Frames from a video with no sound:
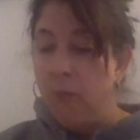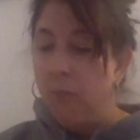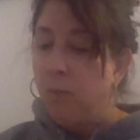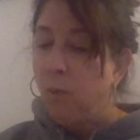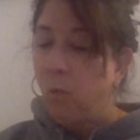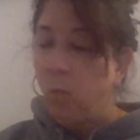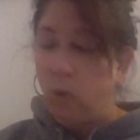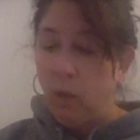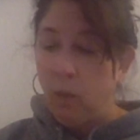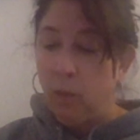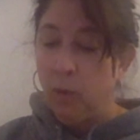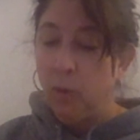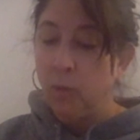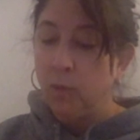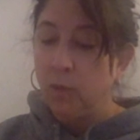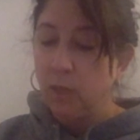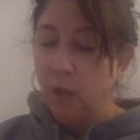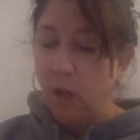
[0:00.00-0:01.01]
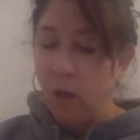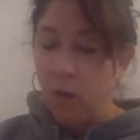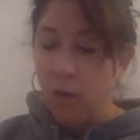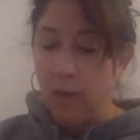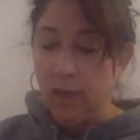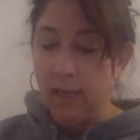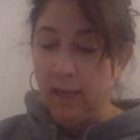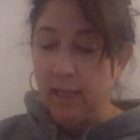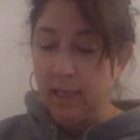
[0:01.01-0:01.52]
But Wilbur was
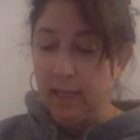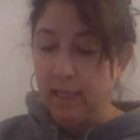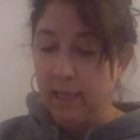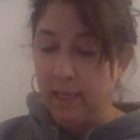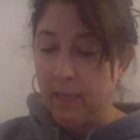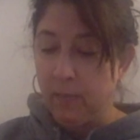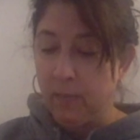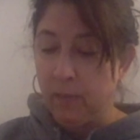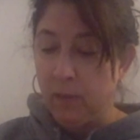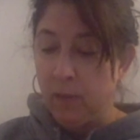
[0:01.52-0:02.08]
already asleep